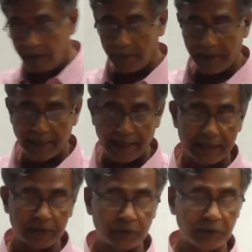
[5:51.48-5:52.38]
beta
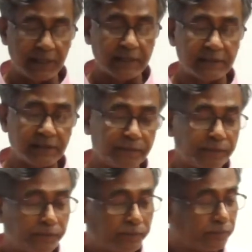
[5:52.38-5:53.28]
galactosidase.
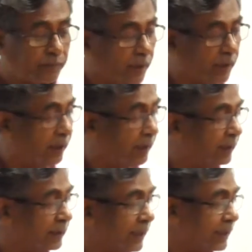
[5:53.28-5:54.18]

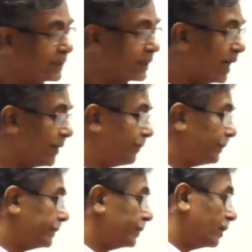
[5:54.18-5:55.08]
That enzyme